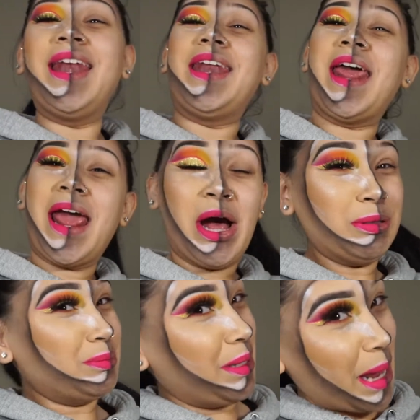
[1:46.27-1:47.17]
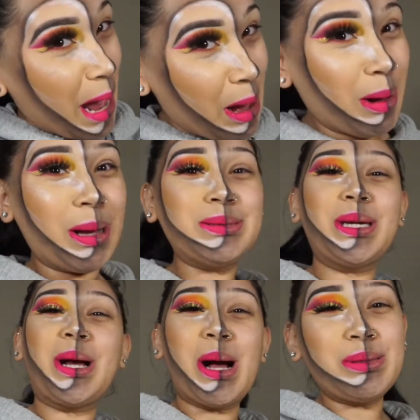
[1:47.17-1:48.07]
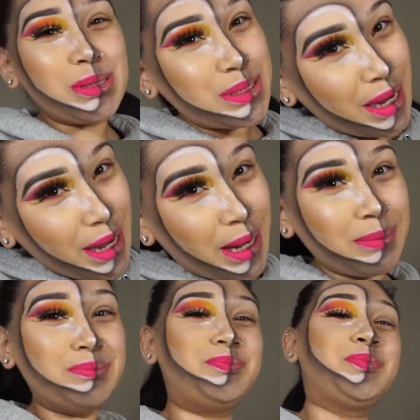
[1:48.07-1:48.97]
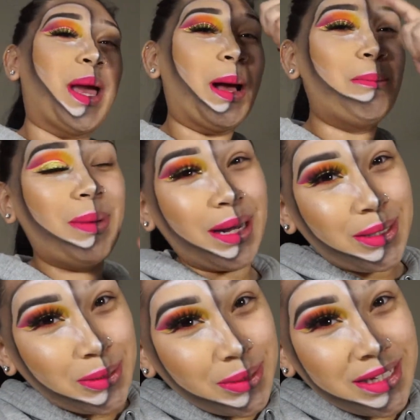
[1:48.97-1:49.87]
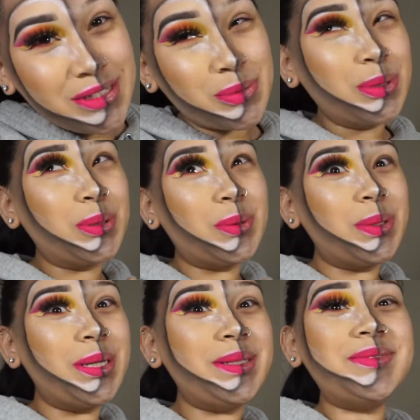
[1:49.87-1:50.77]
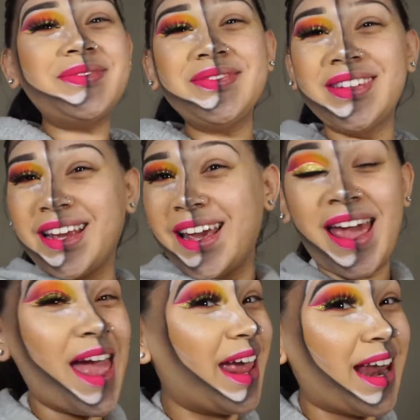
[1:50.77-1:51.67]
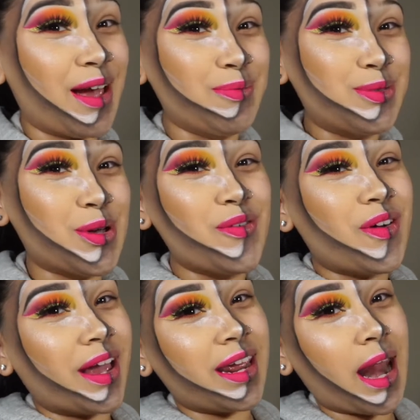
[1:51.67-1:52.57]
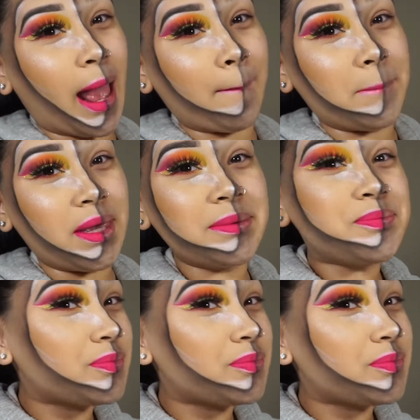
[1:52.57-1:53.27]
They helped me out. I was like, oh shit, I'm about to do this real quick, and I'm so fucking happy.